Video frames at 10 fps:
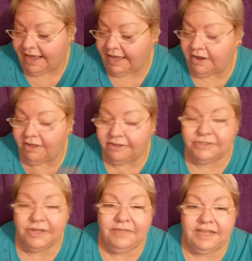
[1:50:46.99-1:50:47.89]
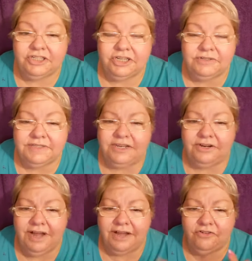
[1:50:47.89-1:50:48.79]
And also, that shows that
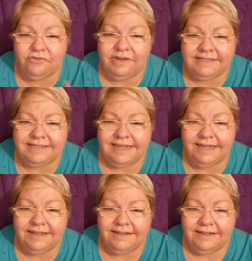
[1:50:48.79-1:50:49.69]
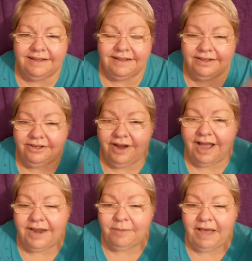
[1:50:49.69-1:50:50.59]
you're not trusting your
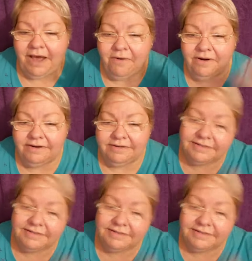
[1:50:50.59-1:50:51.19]
higher power.